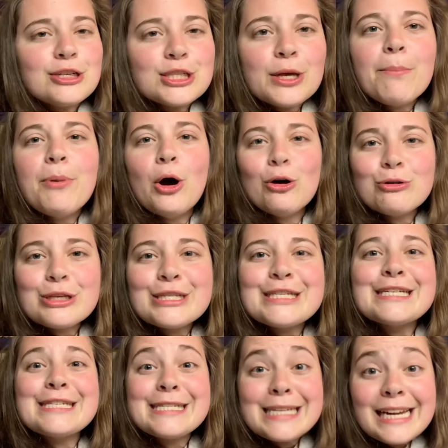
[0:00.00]
supposed to
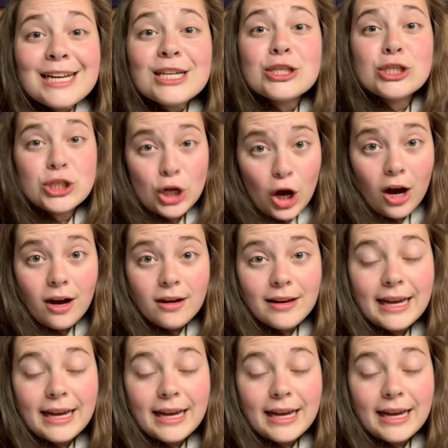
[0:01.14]
sing a song.